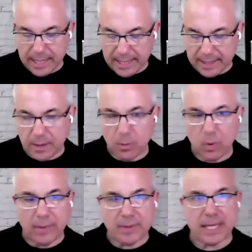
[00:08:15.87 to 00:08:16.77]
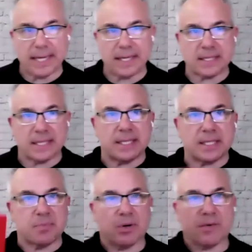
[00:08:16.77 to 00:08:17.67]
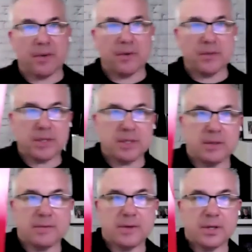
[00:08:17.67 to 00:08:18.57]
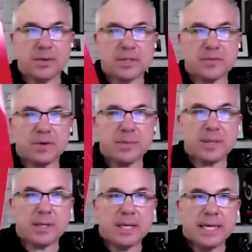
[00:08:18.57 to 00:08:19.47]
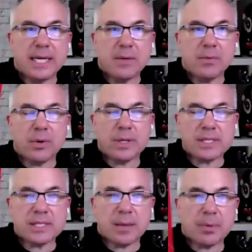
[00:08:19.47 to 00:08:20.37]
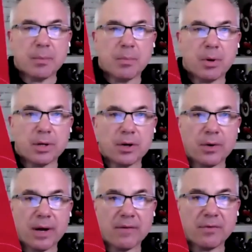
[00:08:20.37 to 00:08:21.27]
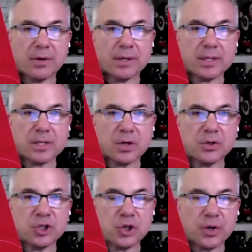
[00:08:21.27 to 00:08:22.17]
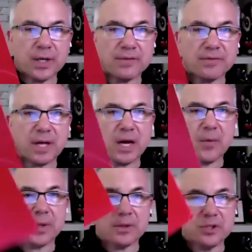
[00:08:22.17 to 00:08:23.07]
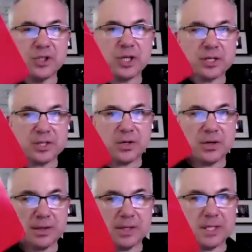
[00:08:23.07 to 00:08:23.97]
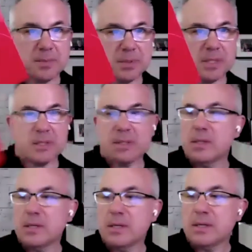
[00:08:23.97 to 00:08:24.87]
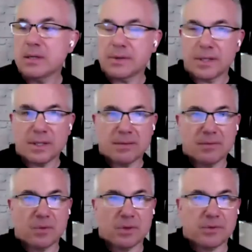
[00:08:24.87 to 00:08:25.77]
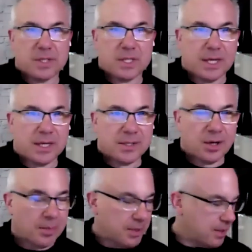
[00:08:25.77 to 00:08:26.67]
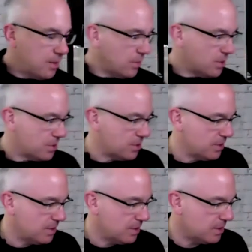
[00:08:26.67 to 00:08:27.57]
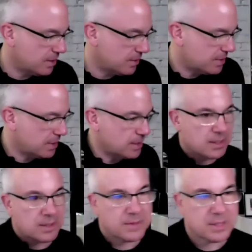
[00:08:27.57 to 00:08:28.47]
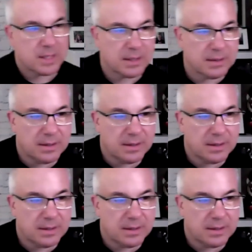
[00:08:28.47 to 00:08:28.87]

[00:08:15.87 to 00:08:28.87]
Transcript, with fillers: and, and what I would say, and it's in this book for those of you who see the video, it's from he wrote a separate monograph on this called Turning the Flywheel just on this piece. I've got a wonderful signed copy here, which he was nice enough to sign.